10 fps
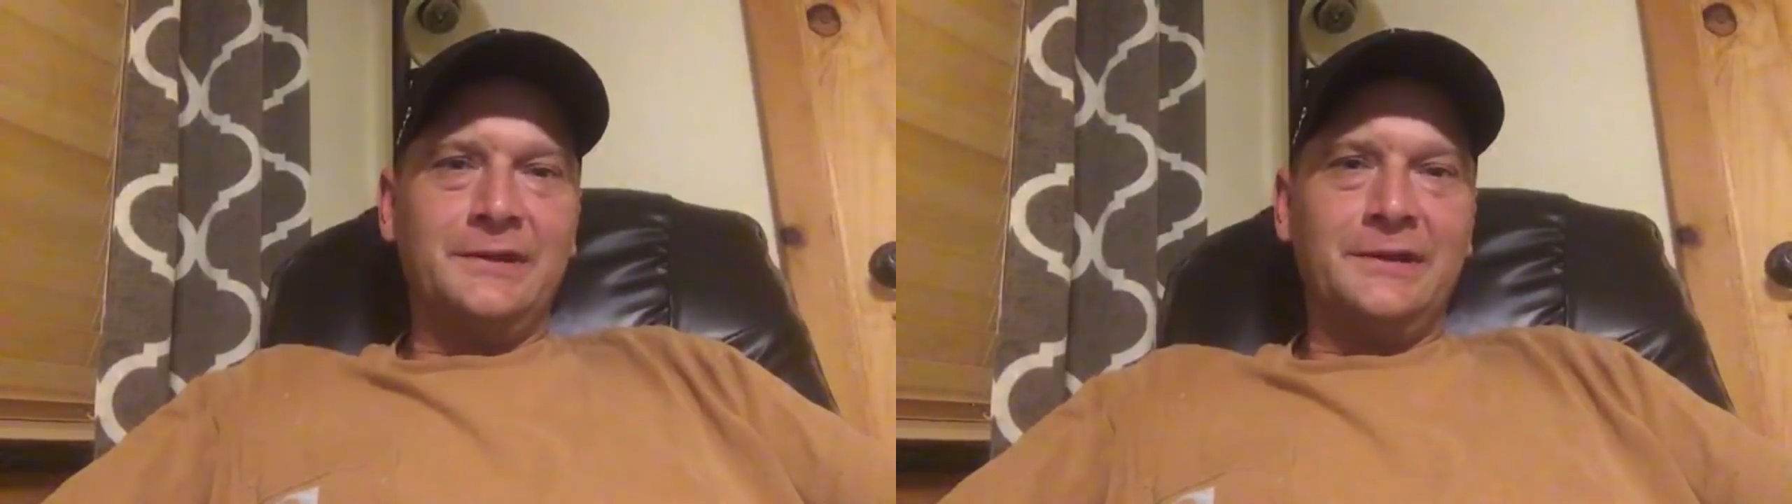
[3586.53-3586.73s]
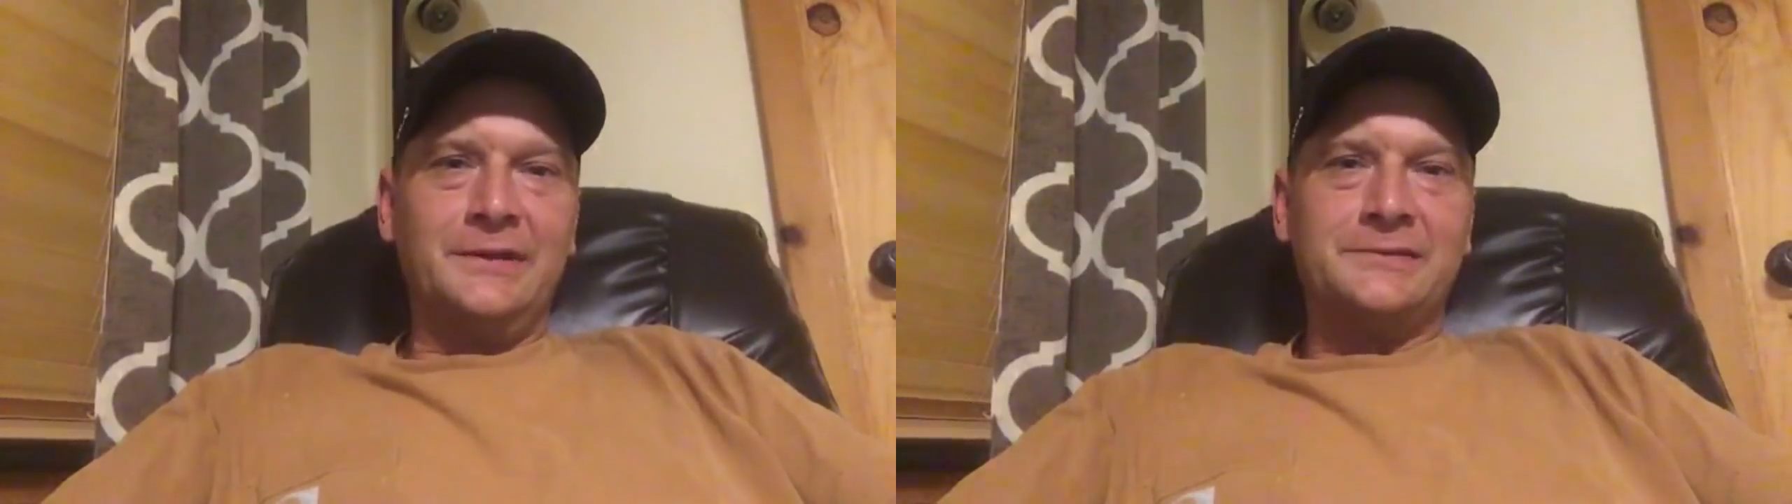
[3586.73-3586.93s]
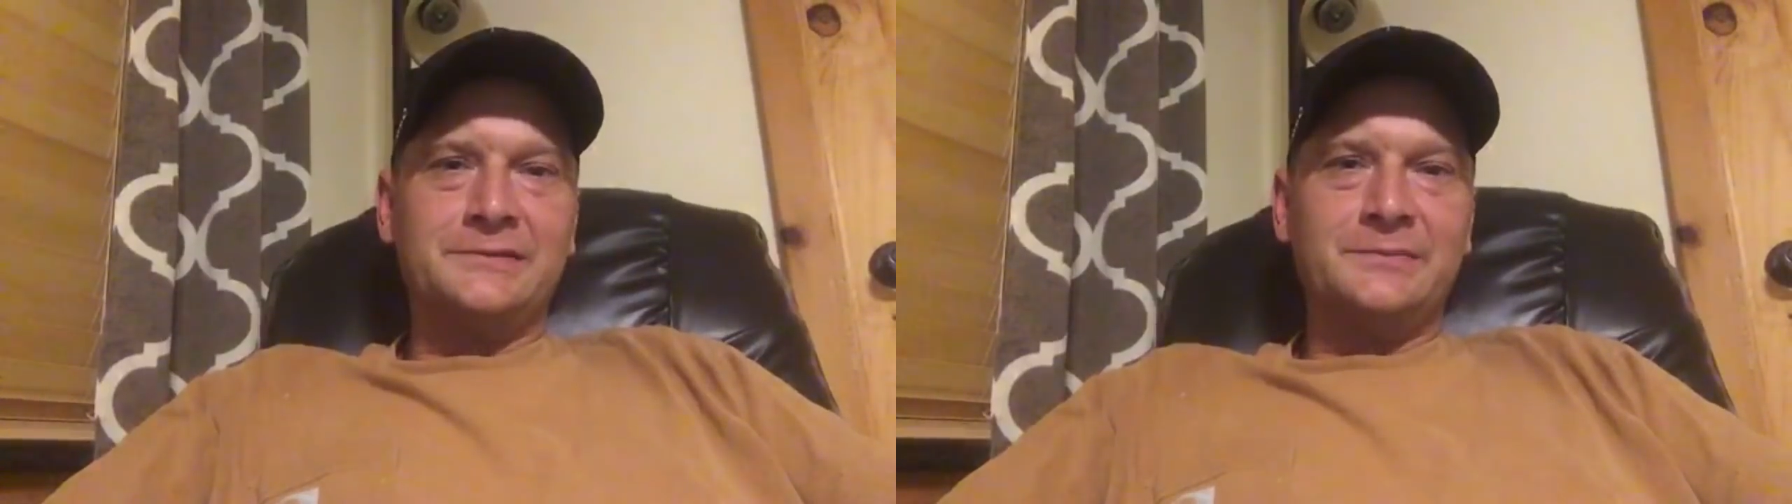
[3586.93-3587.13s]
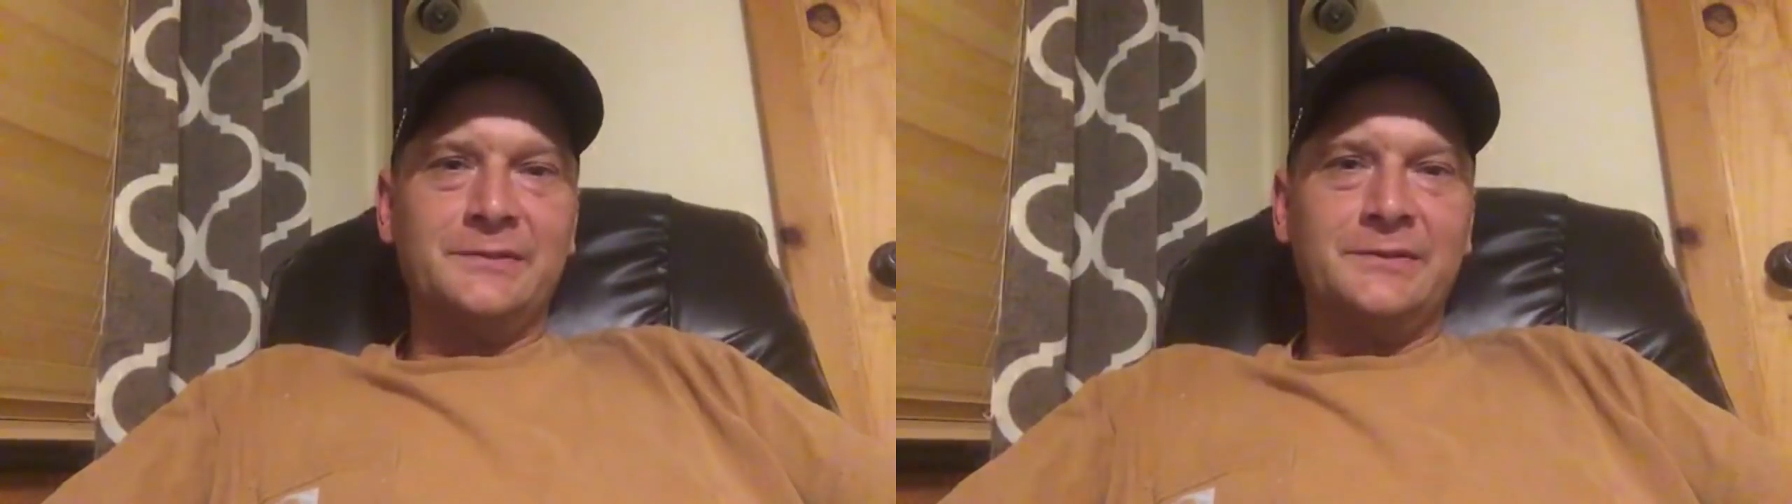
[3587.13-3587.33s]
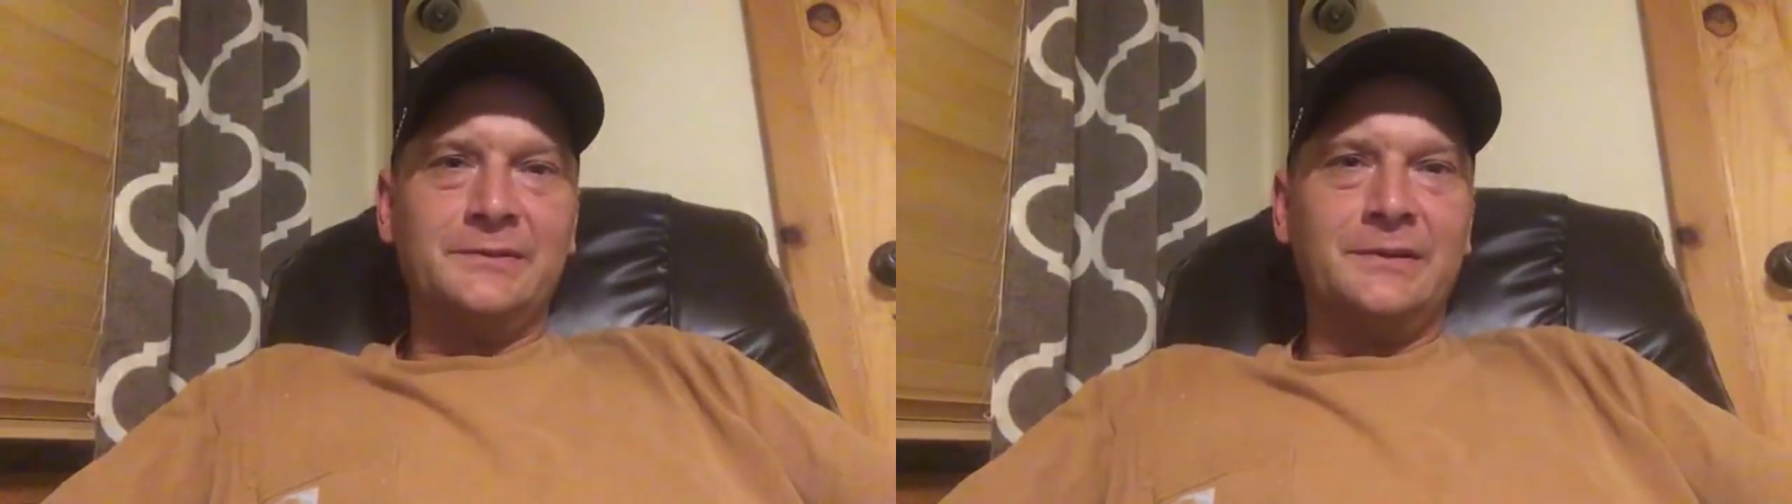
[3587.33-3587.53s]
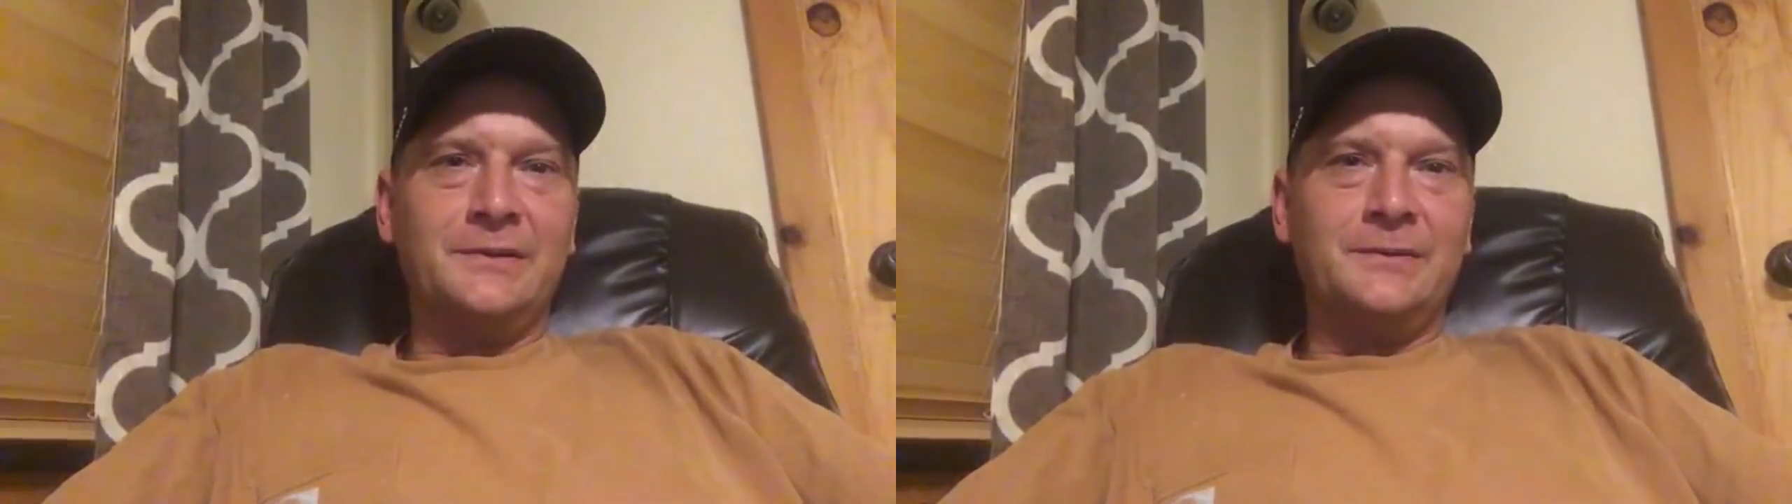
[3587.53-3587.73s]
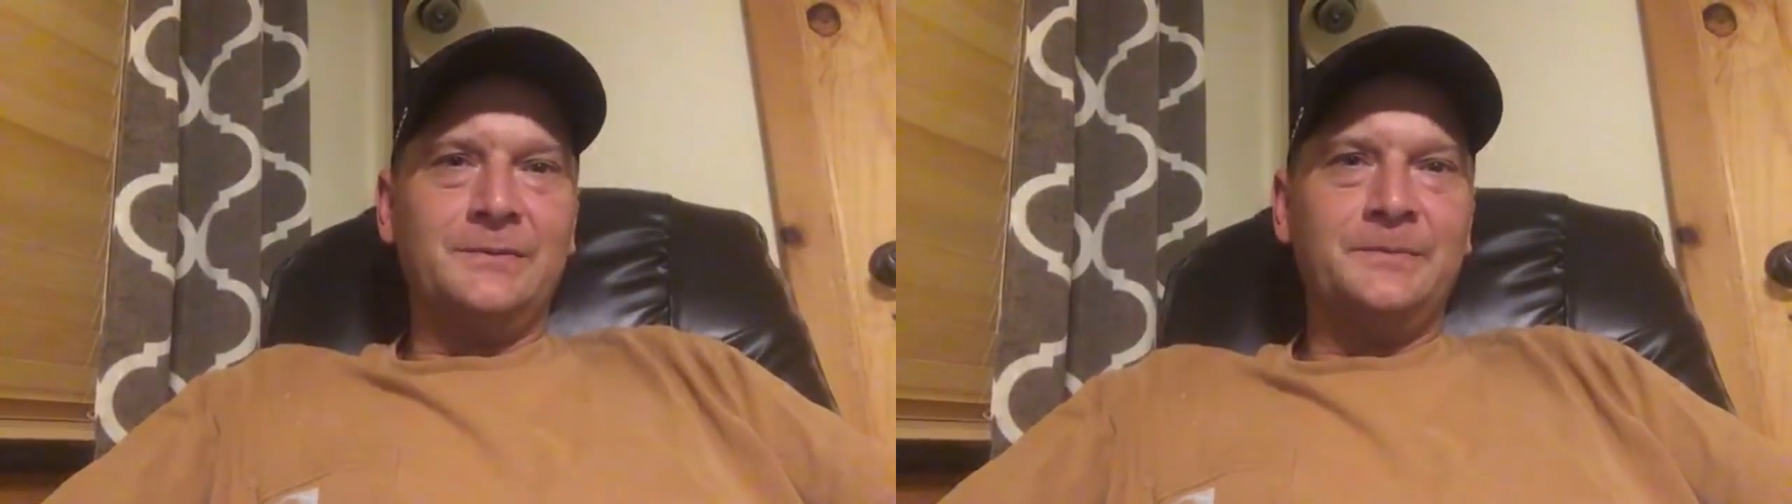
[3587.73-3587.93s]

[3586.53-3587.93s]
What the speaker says: house he's building, I hope.